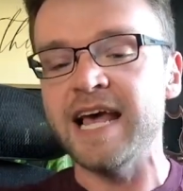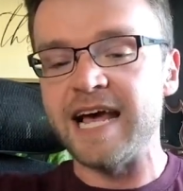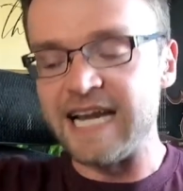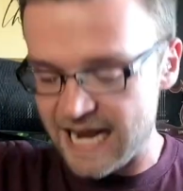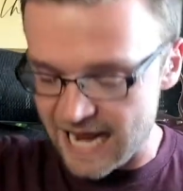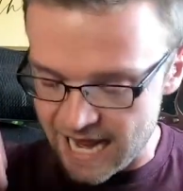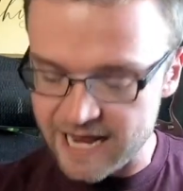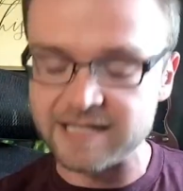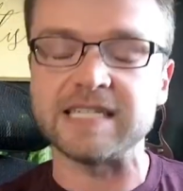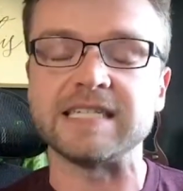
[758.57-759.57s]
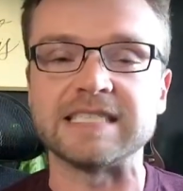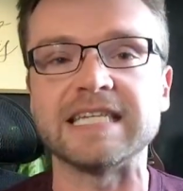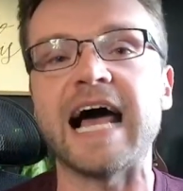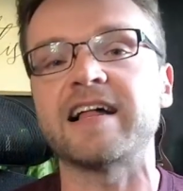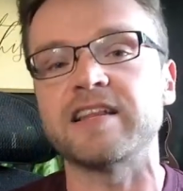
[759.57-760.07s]
And it ends
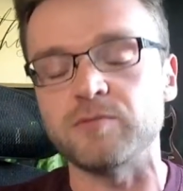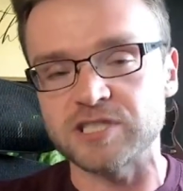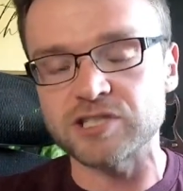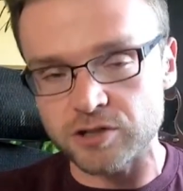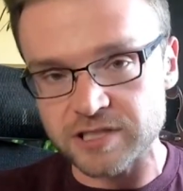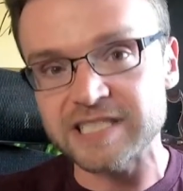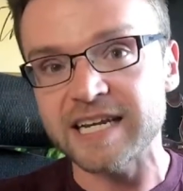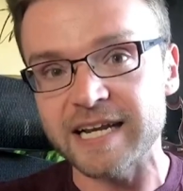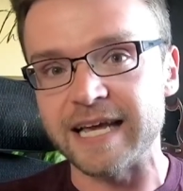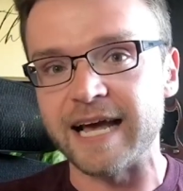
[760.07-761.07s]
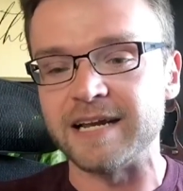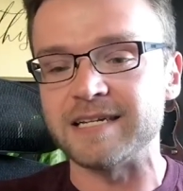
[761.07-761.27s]
exactly when she starts singing again.